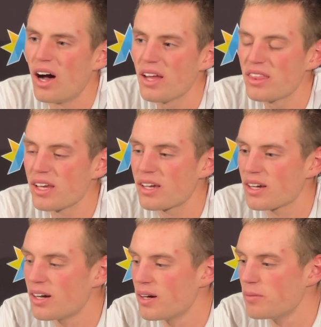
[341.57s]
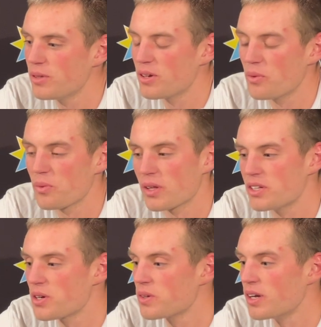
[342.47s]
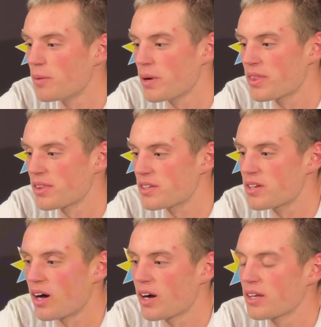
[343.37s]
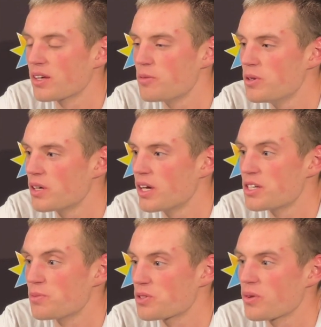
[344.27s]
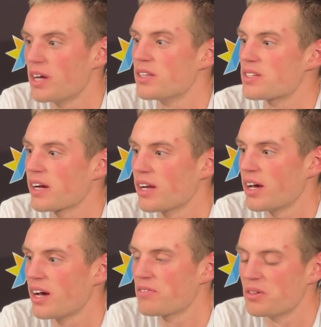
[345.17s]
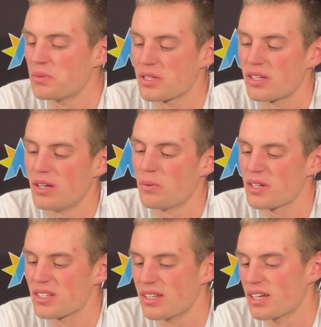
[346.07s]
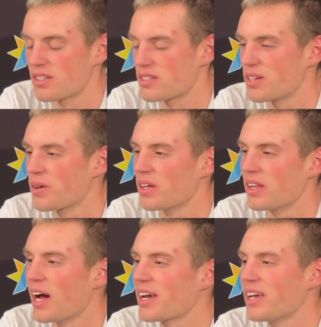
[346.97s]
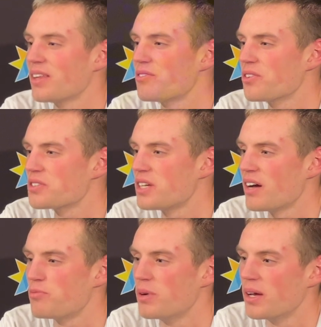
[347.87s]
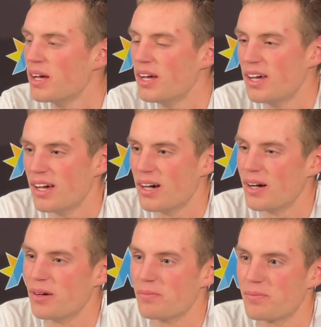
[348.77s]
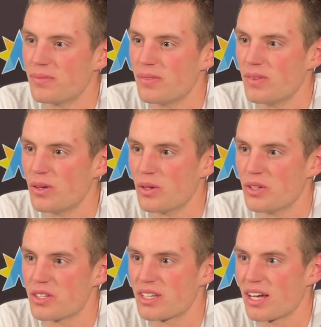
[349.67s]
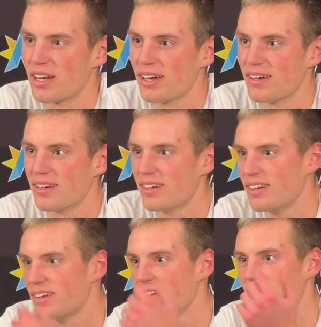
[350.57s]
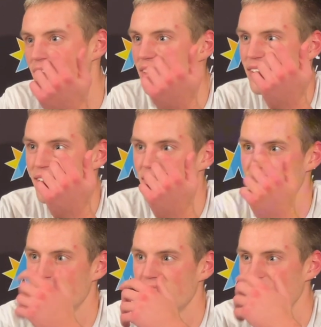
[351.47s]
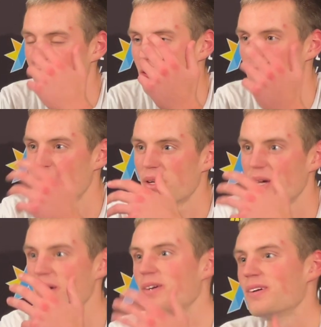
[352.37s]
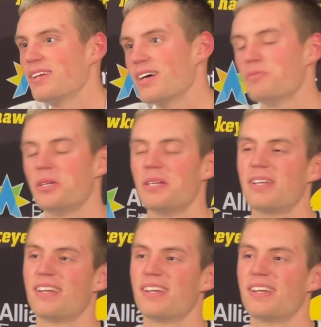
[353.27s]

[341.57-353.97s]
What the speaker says: I think, you know, we really turned it up. I thought the talk and the communication was great in the second half. And it wasn't necessarily lacking in the first half. But, you know, you just kind of you want to I mean,